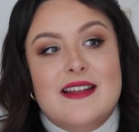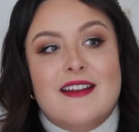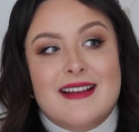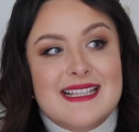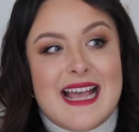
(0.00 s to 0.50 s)

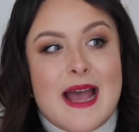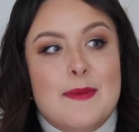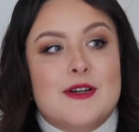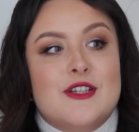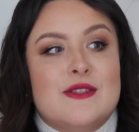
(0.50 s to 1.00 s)
nice
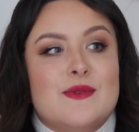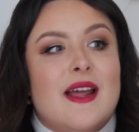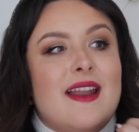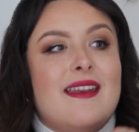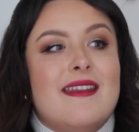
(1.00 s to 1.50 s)
hairbrushes, or
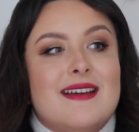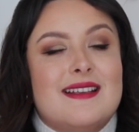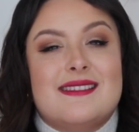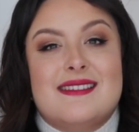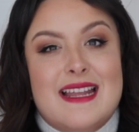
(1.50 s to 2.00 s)
like
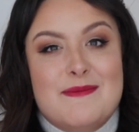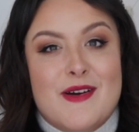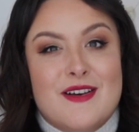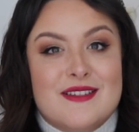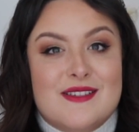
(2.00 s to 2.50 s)
nice sleep
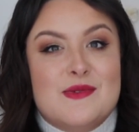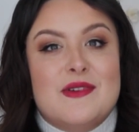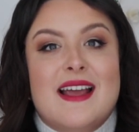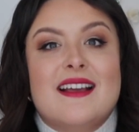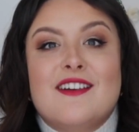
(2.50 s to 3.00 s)
masks, or
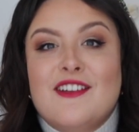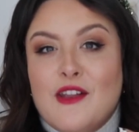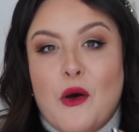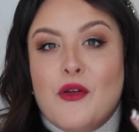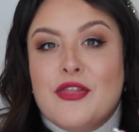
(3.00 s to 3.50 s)
like
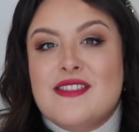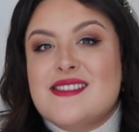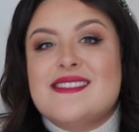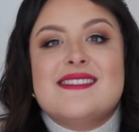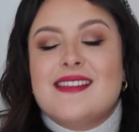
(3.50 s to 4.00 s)
cloths.
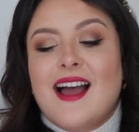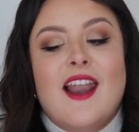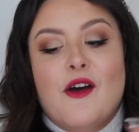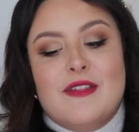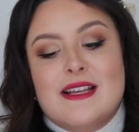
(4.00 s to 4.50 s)
I
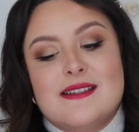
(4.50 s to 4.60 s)
love that